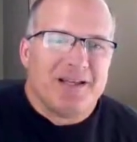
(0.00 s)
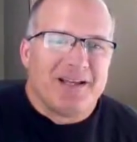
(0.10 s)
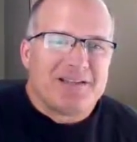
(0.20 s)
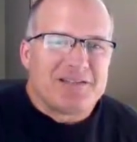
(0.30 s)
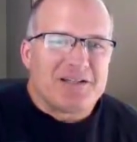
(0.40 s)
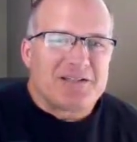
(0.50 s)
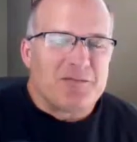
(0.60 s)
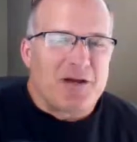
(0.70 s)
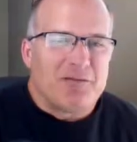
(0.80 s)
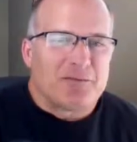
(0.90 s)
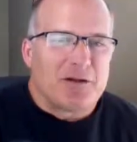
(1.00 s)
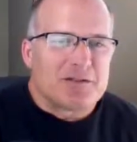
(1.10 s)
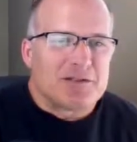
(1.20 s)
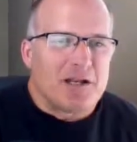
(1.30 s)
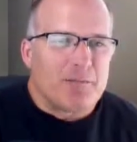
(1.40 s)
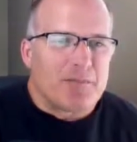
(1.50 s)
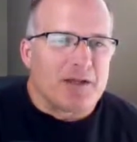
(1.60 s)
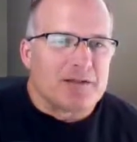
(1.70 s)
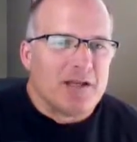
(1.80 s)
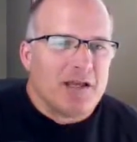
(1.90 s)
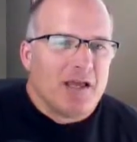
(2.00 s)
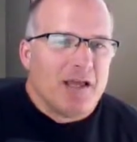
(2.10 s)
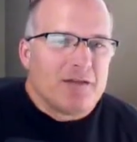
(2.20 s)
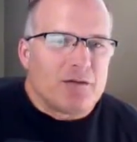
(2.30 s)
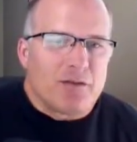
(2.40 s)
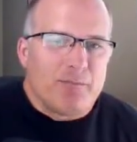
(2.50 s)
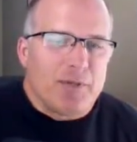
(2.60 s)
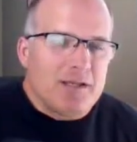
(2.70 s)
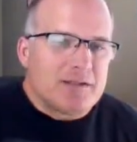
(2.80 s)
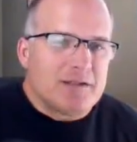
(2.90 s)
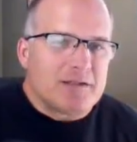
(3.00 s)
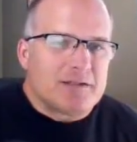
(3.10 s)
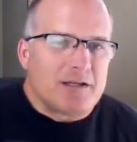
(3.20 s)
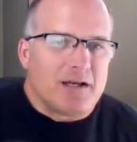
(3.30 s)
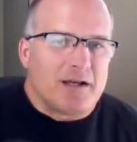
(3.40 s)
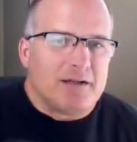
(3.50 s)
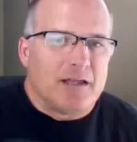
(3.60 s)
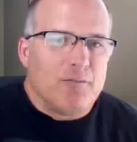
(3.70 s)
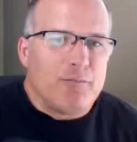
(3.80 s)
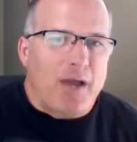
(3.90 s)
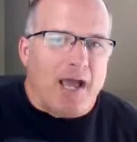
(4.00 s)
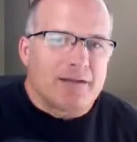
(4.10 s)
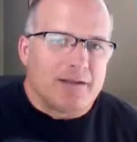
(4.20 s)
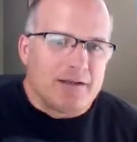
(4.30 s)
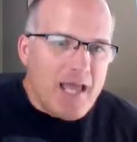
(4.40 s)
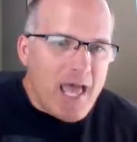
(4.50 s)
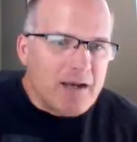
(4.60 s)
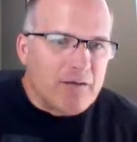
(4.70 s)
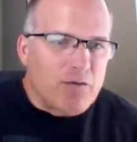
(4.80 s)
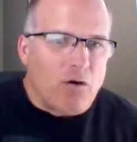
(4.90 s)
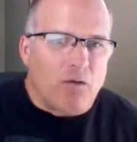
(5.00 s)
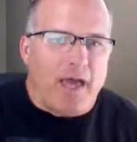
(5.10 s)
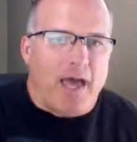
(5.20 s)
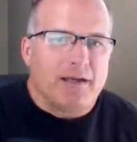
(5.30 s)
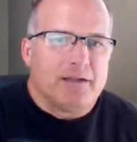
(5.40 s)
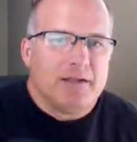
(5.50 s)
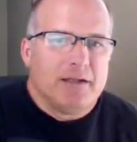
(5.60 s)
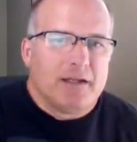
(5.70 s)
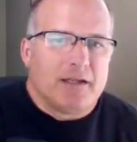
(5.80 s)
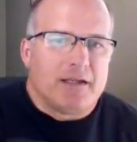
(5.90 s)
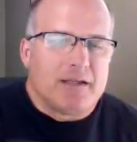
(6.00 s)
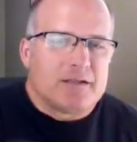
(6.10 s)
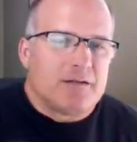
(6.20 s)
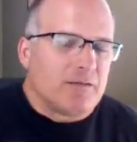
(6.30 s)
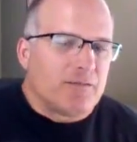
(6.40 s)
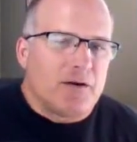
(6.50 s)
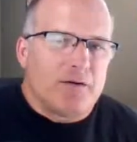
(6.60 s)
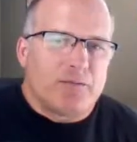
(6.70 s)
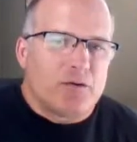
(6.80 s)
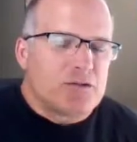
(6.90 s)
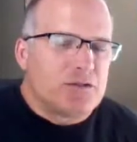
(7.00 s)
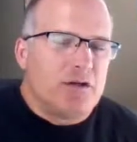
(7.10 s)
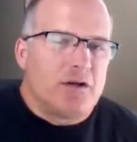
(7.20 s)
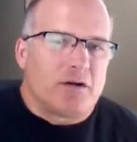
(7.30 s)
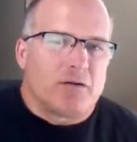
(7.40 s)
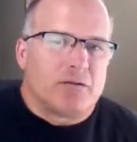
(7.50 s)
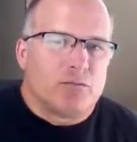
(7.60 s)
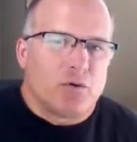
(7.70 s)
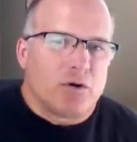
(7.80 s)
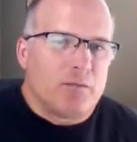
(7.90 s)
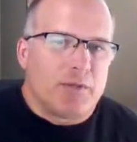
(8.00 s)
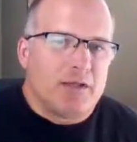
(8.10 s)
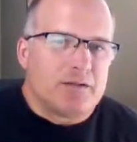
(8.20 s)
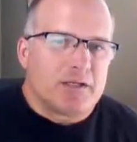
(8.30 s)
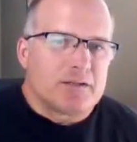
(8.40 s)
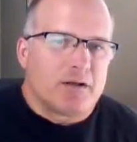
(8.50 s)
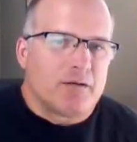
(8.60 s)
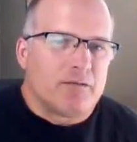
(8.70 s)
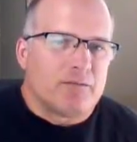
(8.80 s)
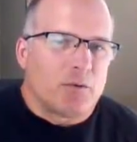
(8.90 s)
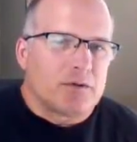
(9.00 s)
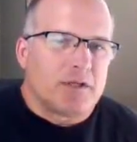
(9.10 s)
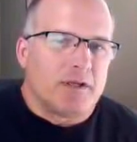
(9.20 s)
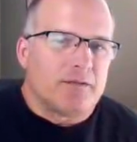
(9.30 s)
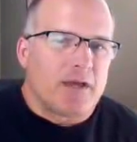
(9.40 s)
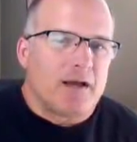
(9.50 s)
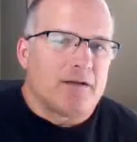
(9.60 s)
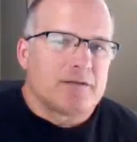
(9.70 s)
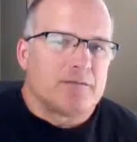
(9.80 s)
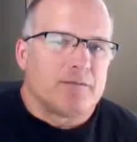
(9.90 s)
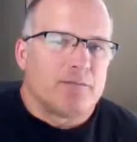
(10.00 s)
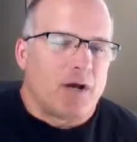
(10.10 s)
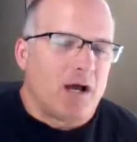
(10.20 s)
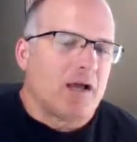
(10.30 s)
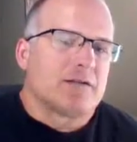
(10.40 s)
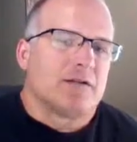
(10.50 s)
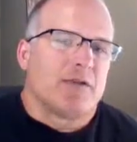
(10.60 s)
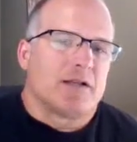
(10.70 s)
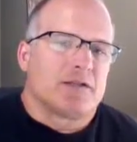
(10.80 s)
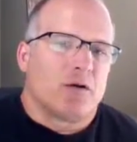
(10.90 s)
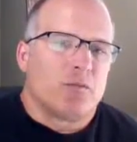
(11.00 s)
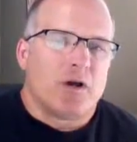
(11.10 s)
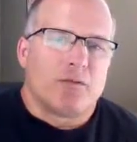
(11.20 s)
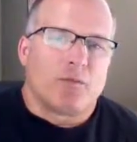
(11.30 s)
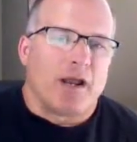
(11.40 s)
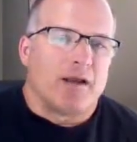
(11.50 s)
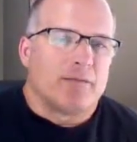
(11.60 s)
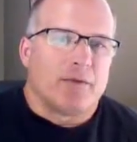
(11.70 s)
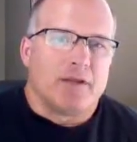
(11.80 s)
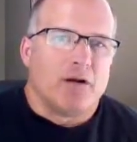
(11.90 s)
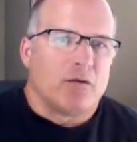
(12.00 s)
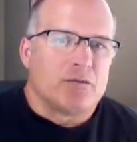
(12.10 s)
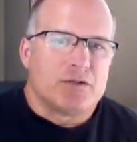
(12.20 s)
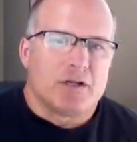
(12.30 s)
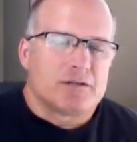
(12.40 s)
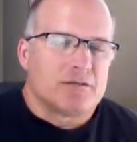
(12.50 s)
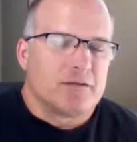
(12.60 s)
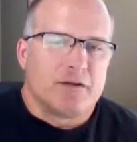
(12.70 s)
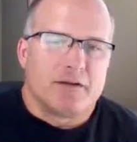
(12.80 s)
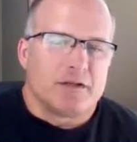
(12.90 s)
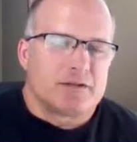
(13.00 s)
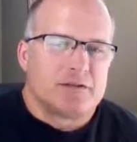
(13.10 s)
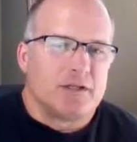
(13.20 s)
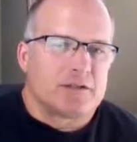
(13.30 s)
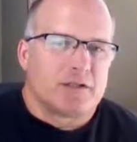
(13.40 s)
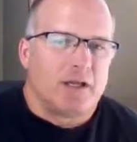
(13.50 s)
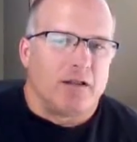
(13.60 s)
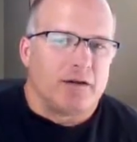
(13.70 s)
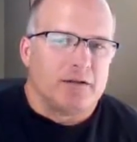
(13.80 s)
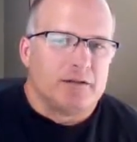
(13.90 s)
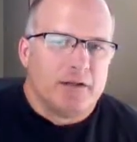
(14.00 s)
it's just some upfront setup things. So the business uh, impact, the net of all that is in the very first year we're going to be 614,000 positive. That's our run rate. You know, just just just killing it.